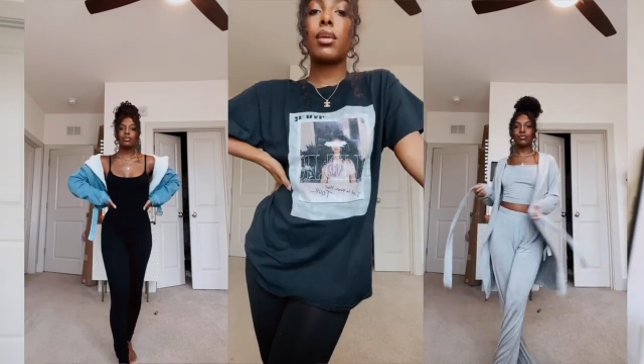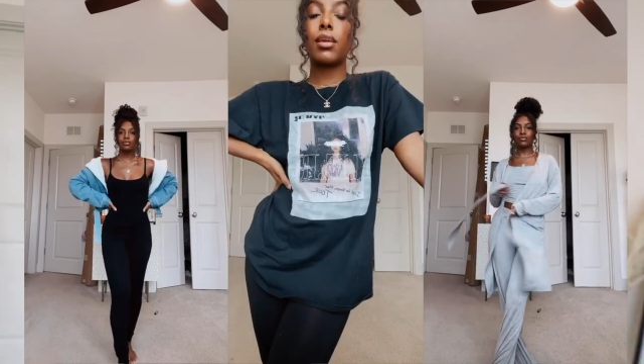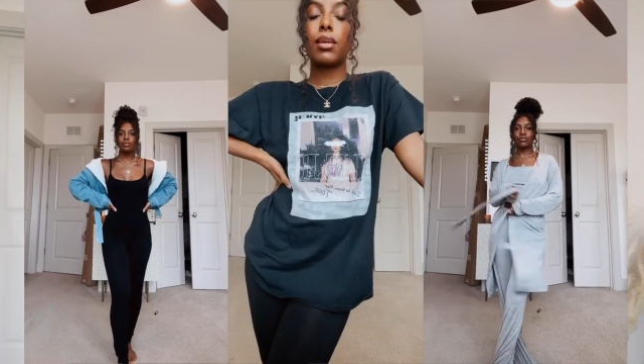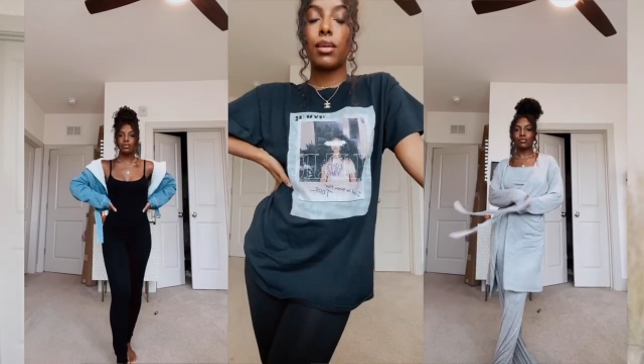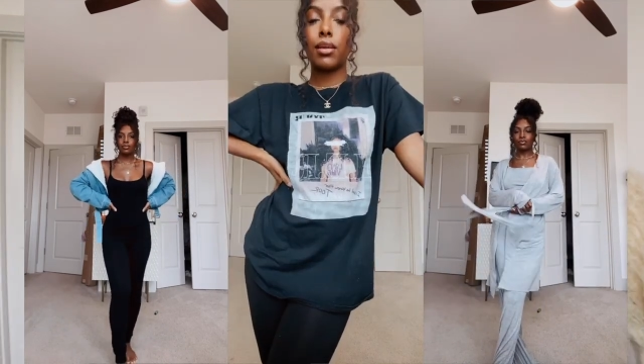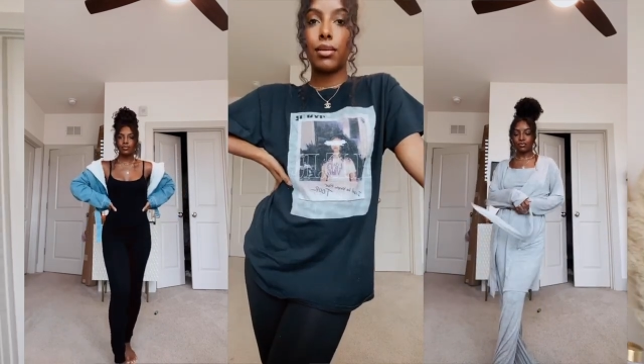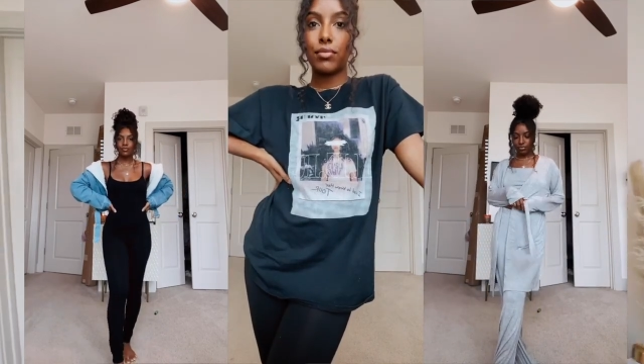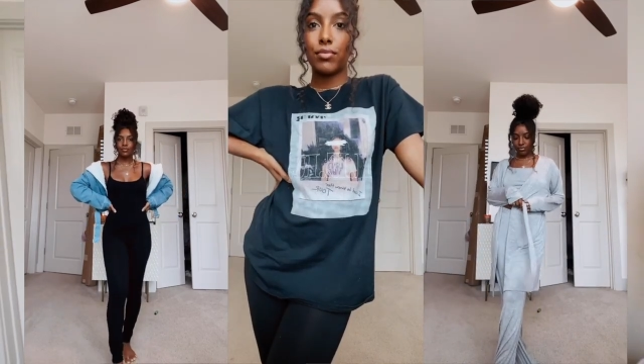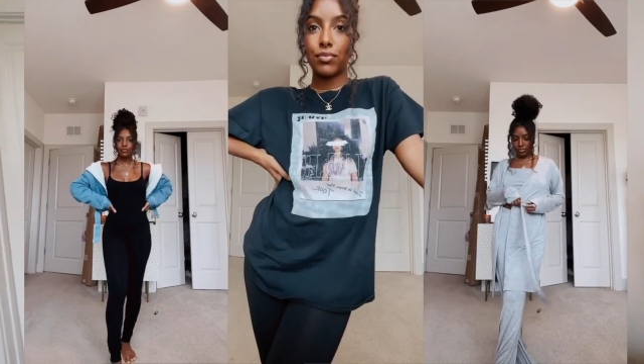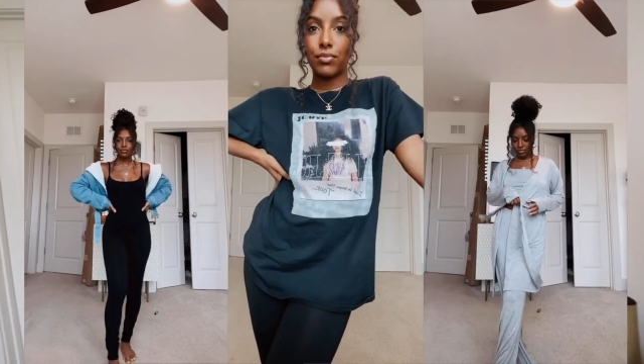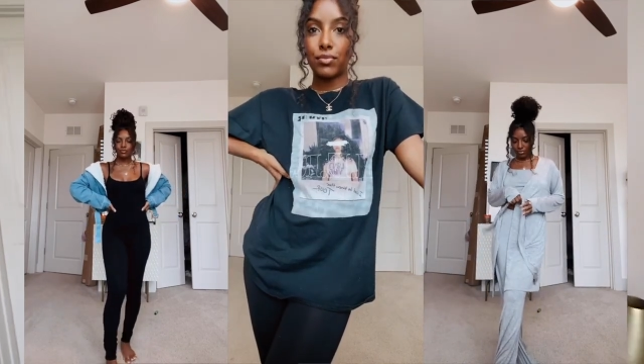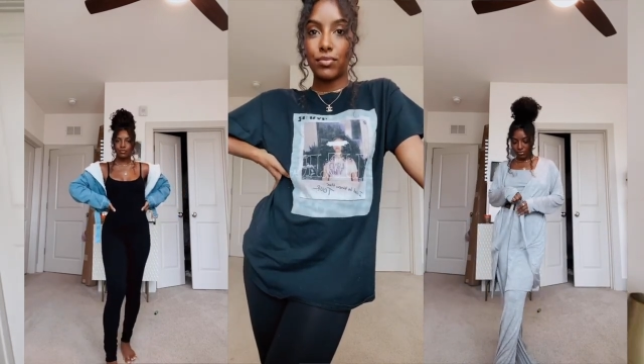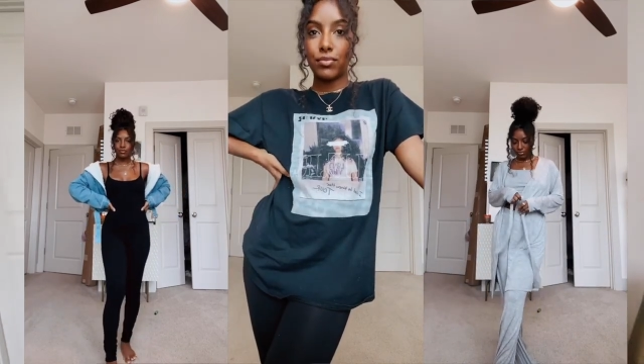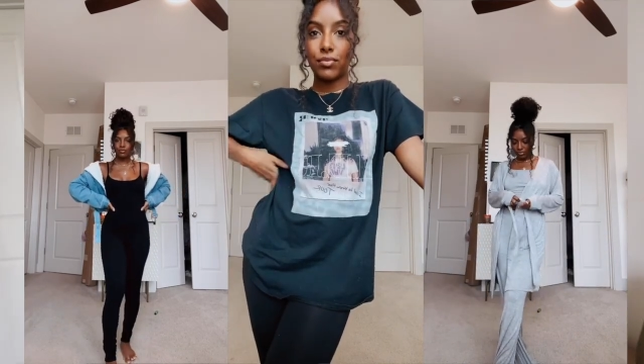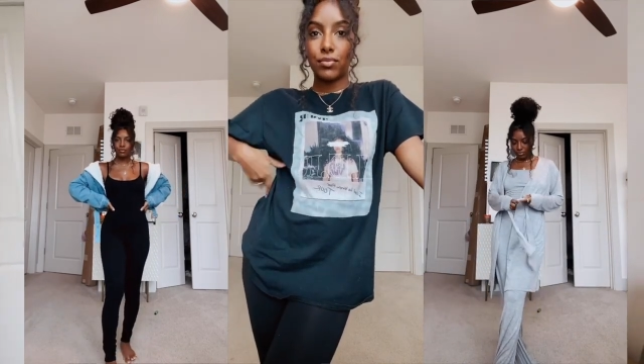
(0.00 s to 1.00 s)
about to
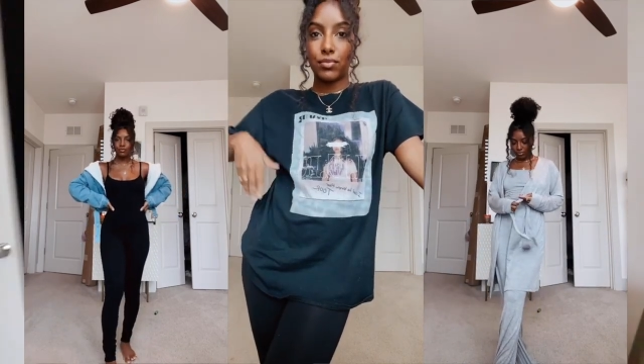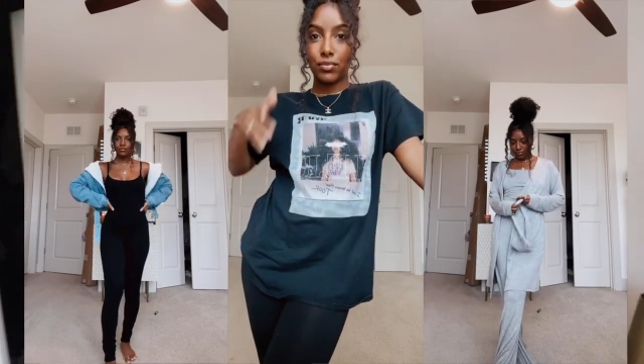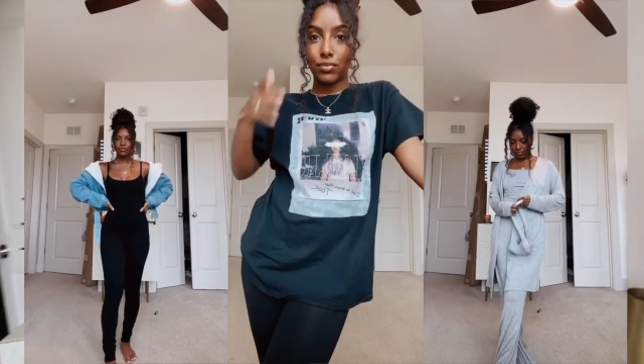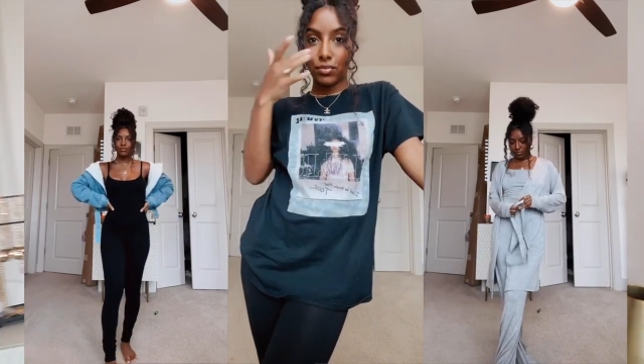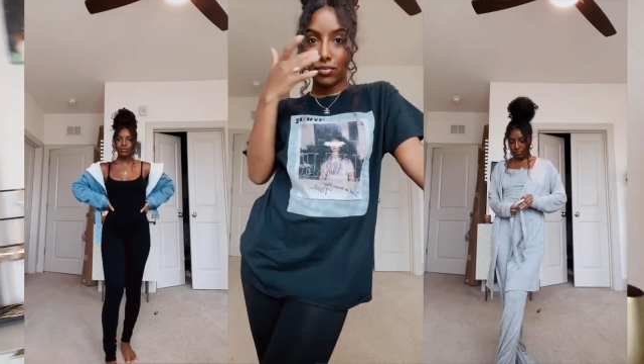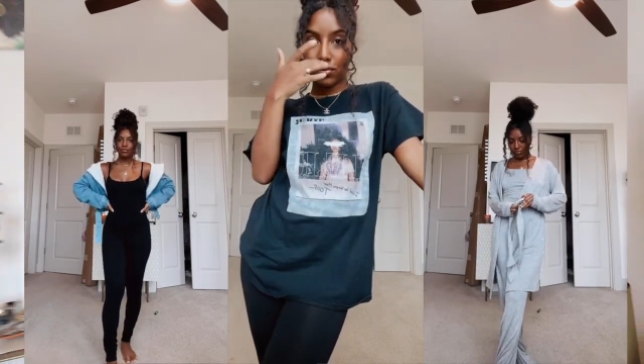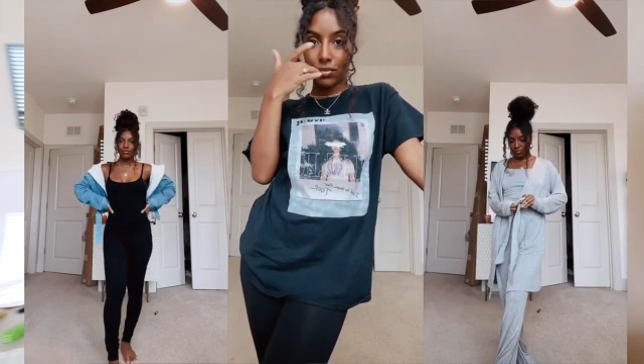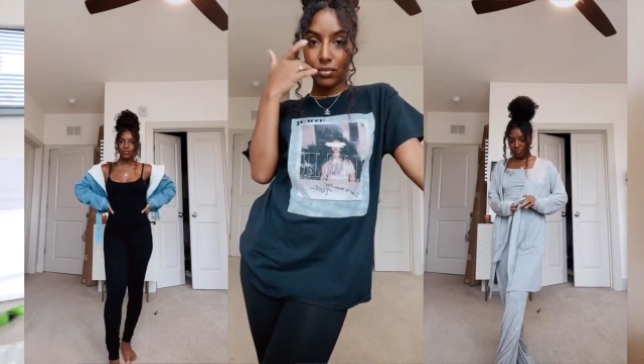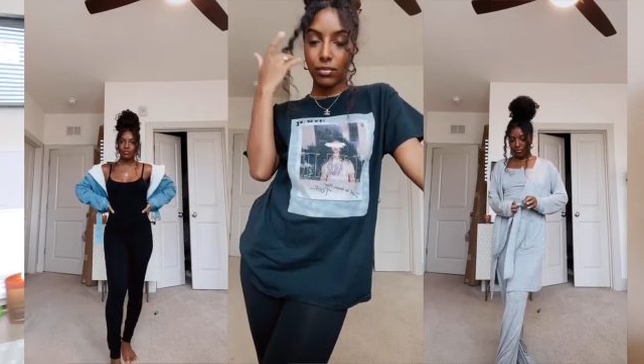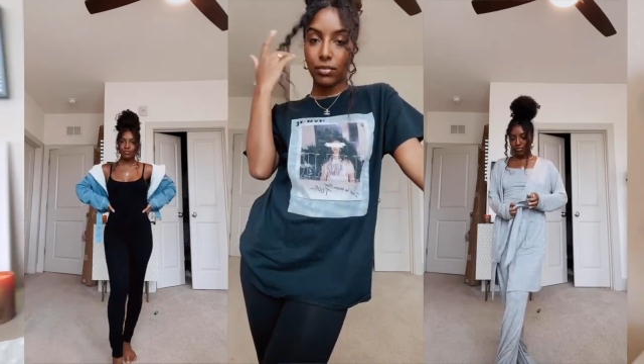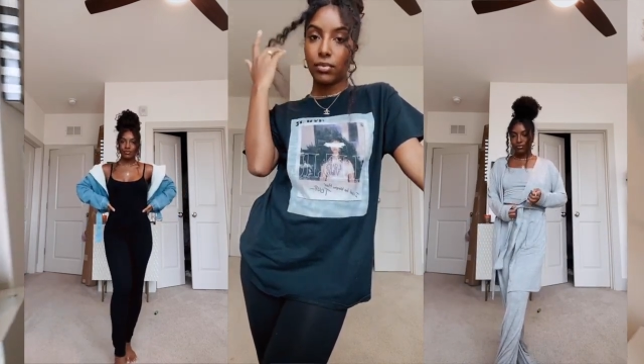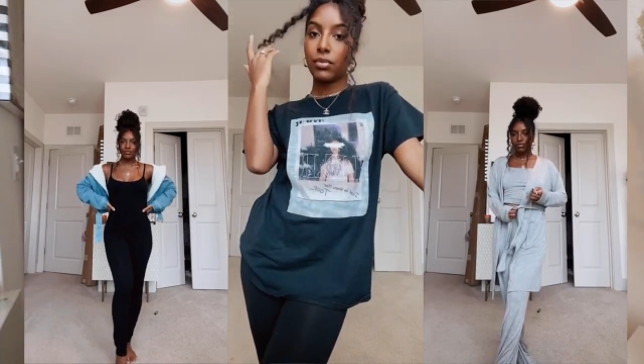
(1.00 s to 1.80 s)
open up my